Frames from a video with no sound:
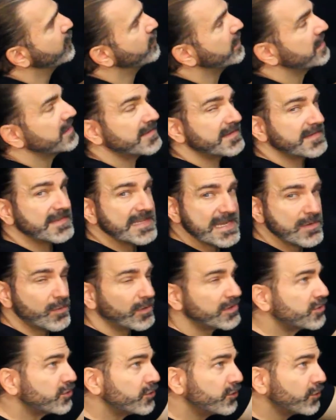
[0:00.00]
you can see
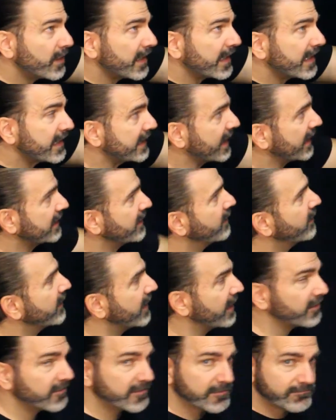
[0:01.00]
what you're doing and connecting
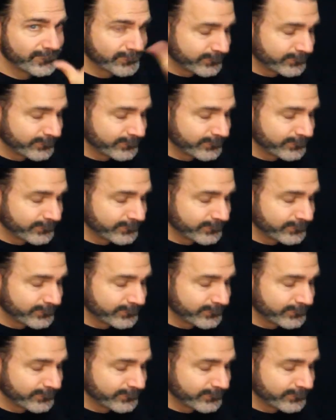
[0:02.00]
things,